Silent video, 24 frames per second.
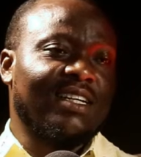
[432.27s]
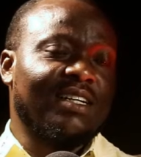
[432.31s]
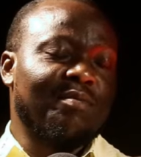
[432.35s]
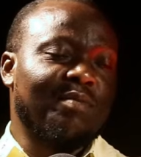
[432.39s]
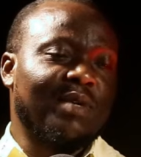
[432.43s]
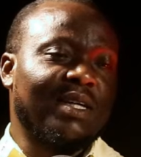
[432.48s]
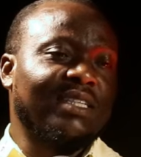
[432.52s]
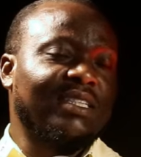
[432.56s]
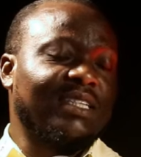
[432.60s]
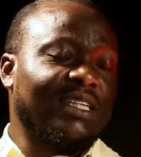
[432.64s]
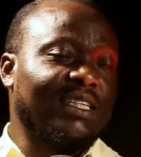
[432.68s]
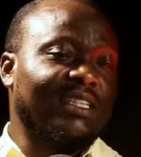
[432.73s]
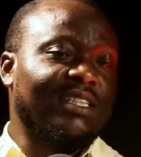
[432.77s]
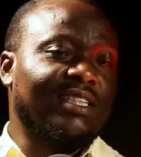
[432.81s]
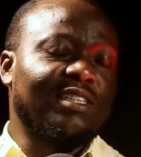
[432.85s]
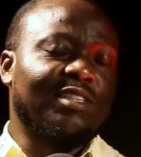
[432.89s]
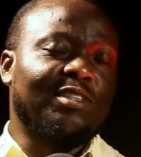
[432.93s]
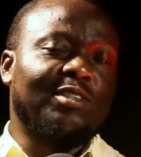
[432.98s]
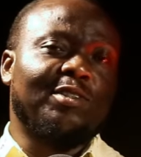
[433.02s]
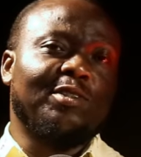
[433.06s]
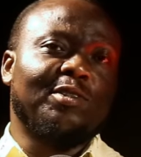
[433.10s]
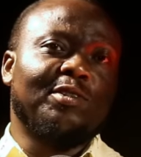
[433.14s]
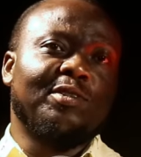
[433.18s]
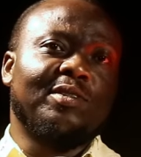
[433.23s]
my church
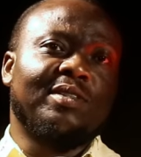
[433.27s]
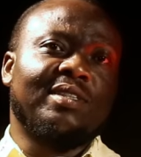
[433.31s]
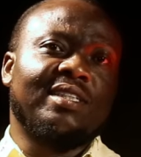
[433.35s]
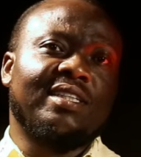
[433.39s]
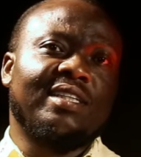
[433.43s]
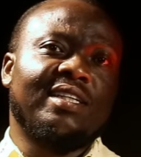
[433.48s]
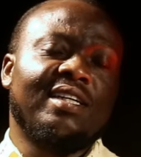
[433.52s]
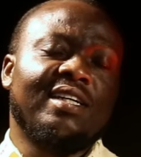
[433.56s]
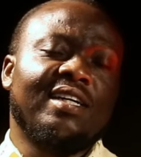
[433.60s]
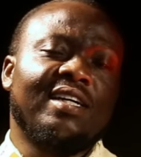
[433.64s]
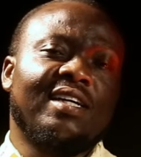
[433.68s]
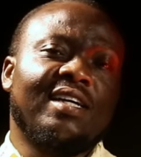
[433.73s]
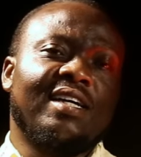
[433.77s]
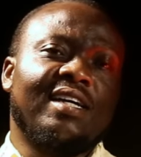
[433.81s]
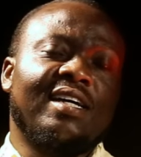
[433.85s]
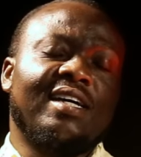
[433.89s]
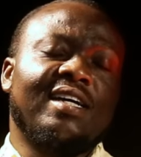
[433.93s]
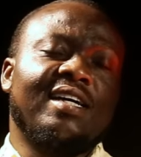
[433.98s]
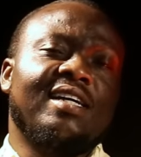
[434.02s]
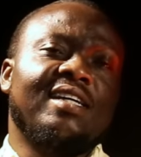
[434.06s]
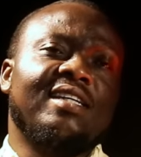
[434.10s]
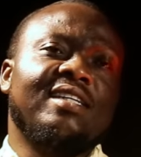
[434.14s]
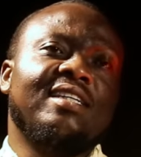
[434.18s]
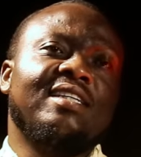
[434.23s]
should
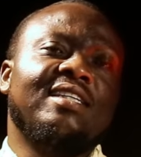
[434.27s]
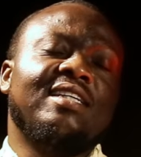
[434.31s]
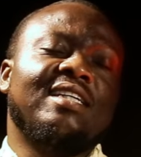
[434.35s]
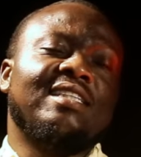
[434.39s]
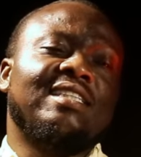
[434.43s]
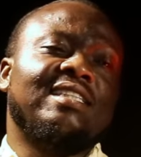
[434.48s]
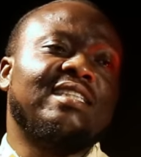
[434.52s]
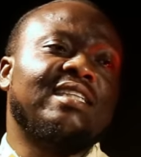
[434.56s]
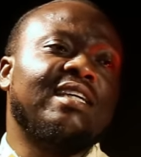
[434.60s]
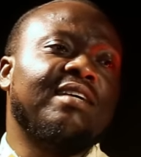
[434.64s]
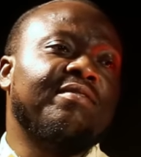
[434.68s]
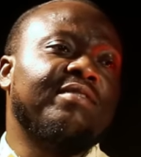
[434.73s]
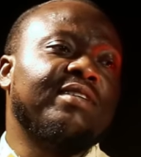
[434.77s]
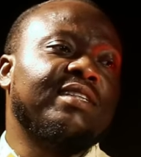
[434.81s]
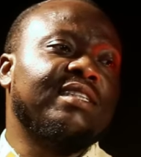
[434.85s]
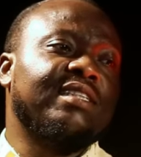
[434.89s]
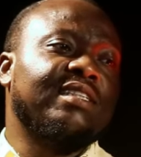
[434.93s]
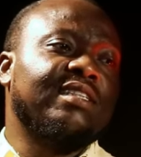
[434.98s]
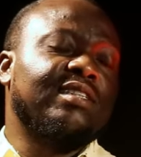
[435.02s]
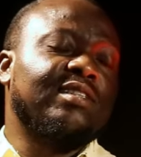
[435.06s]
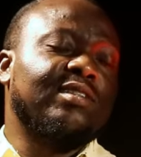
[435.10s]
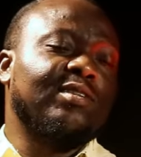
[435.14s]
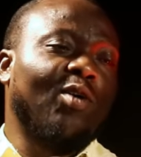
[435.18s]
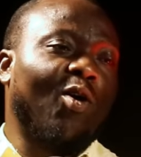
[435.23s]
uh, need the
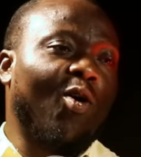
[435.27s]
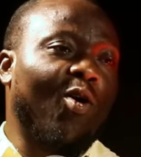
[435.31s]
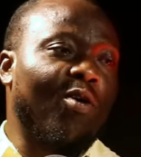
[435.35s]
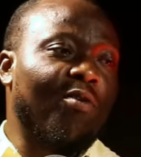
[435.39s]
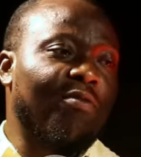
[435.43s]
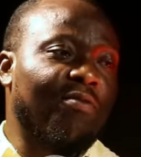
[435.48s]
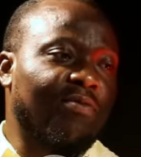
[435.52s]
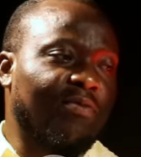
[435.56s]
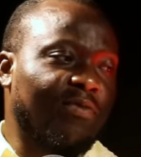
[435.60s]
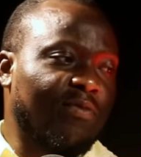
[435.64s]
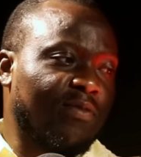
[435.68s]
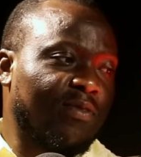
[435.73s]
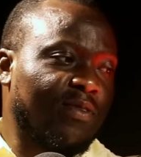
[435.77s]
services of